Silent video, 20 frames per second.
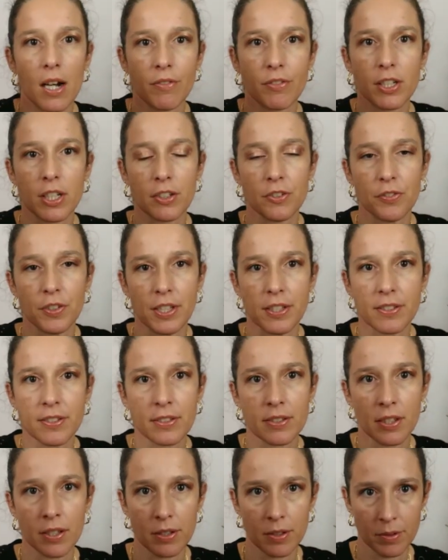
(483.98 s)
I've got
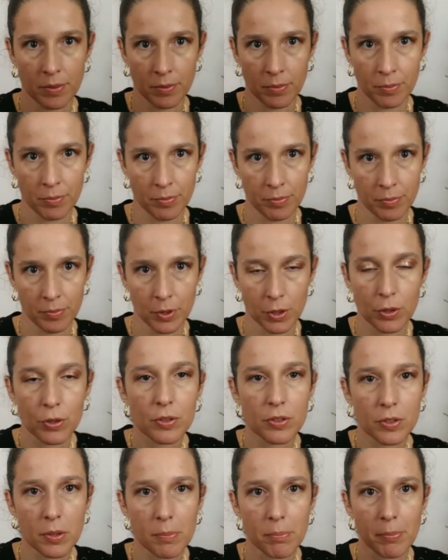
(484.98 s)
this
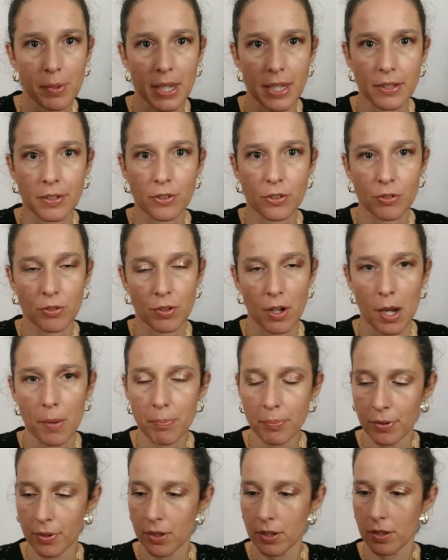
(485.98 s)
custom-made
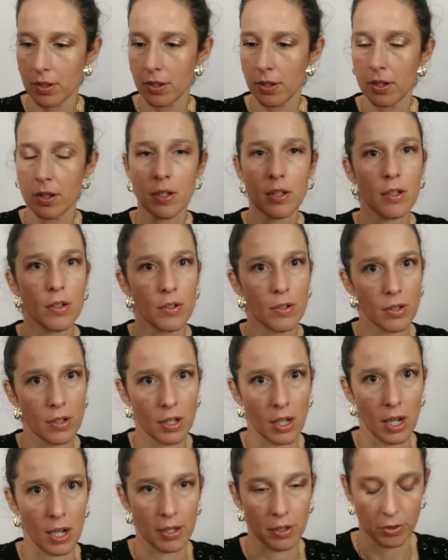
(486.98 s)
strap.
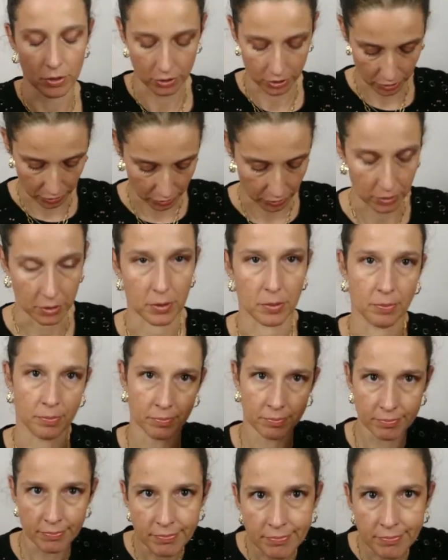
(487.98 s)
I ordered